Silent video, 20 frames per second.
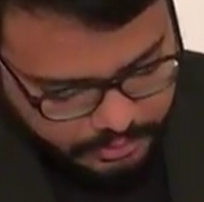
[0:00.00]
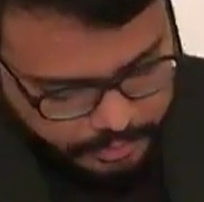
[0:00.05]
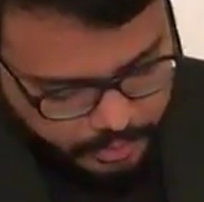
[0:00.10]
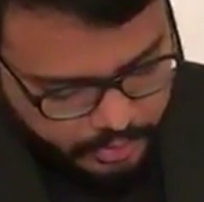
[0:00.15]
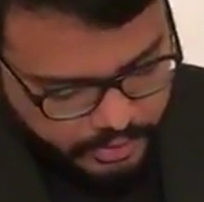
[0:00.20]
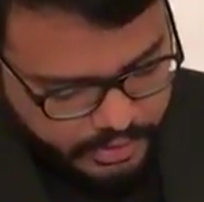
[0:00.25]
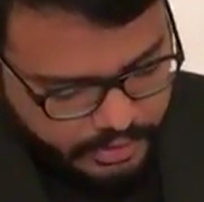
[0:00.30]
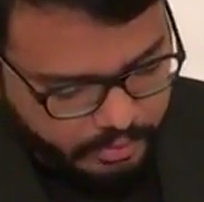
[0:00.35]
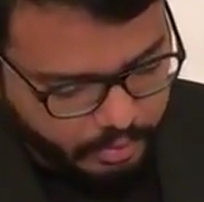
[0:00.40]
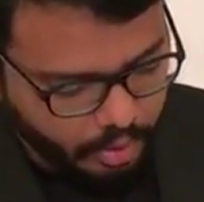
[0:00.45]

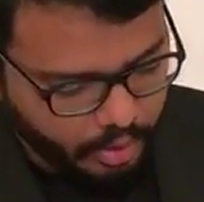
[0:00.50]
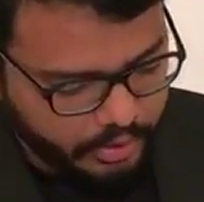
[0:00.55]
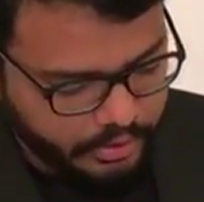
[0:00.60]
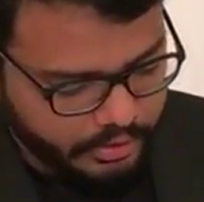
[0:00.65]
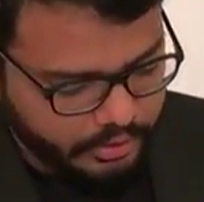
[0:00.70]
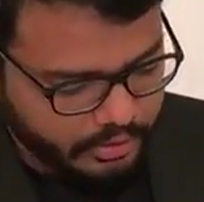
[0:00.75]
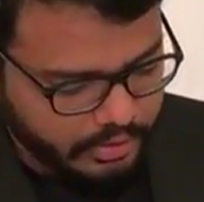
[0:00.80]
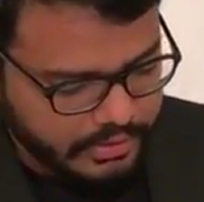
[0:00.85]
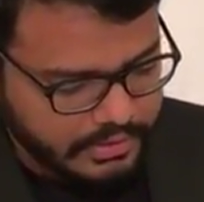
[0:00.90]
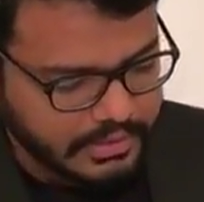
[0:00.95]
protein
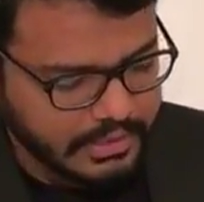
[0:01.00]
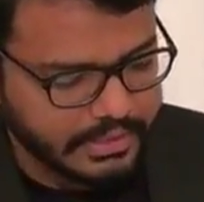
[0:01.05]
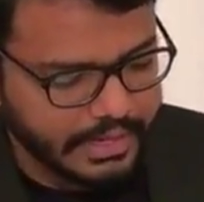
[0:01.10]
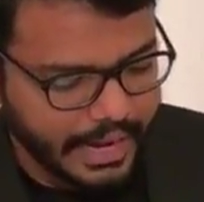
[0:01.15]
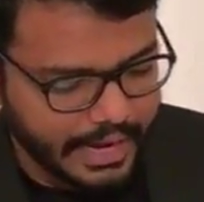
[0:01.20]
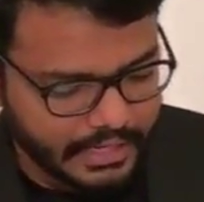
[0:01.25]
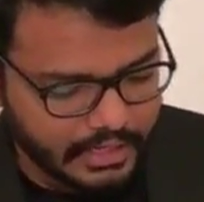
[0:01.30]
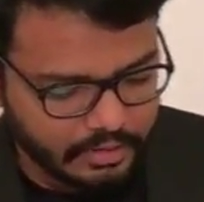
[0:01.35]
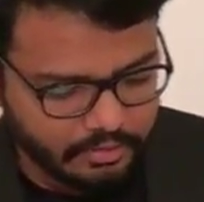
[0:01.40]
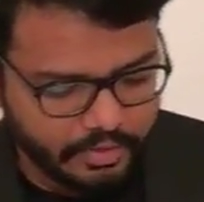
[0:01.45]
molecules that
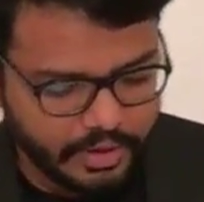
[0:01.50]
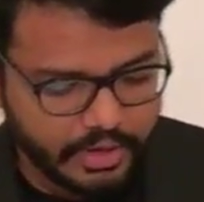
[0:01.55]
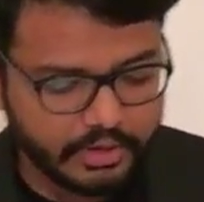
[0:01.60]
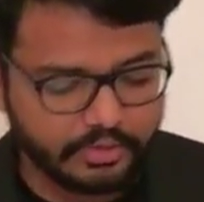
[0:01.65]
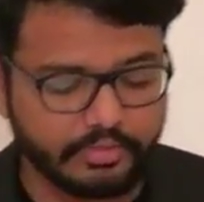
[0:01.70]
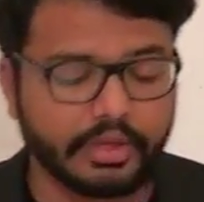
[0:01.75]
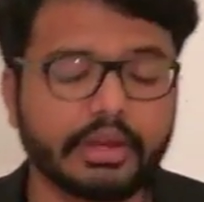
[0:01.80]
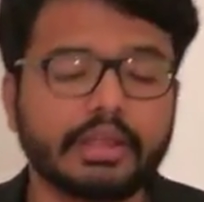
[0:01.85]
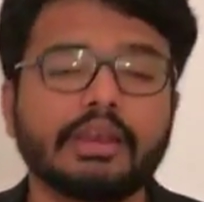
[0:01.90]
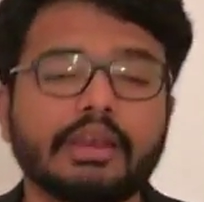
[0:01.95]
activate
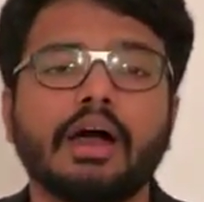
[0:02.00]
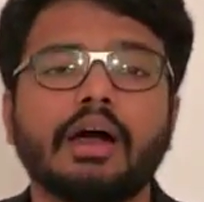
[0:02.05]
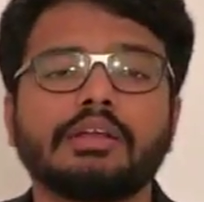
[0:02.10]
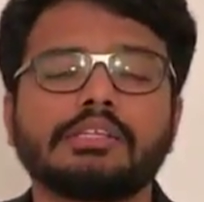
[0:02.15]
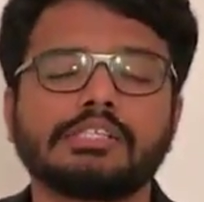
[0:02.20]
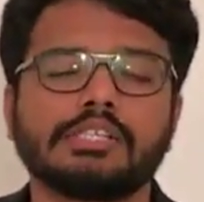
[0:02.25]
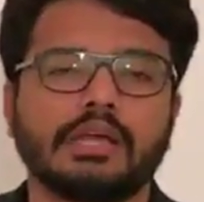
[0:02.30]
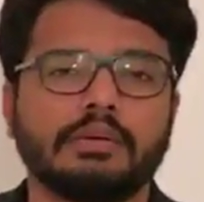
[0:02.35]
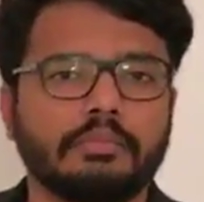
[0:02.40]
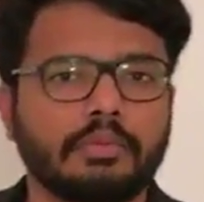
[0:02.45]
very large
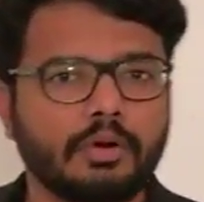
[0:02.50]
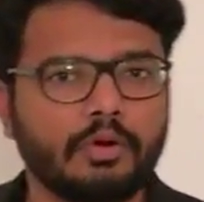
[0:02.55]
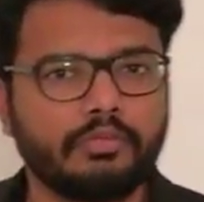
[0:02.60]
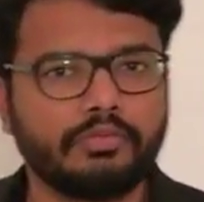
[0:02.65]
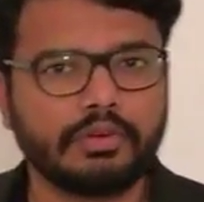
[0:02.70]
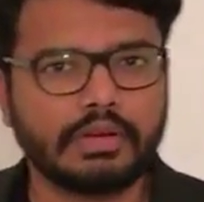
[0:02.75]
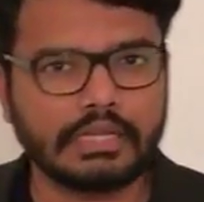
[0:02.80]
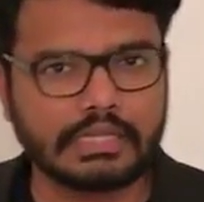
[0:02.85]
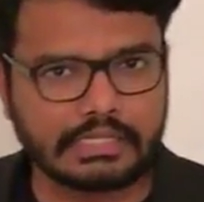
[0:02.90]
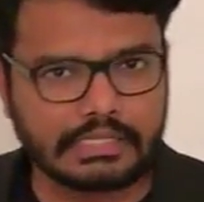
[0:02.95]
number of
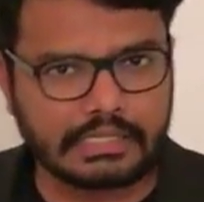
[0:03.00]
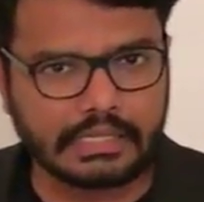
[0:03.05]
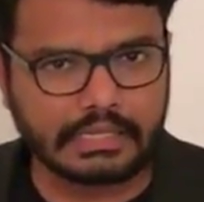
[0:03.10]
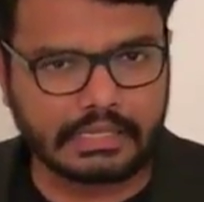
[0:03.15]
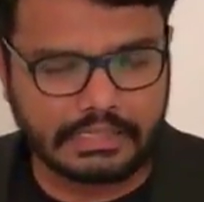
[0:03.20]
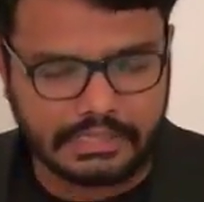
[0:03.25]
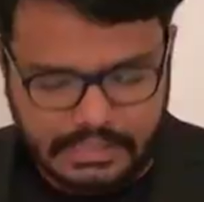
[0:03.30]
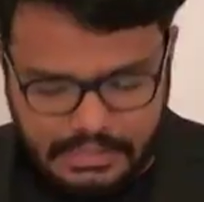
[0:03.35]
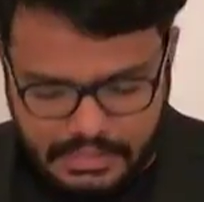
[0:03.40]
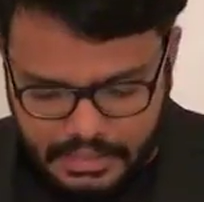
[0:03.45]
T
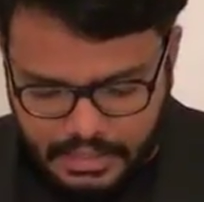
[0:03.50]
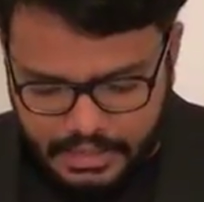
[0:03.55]
cells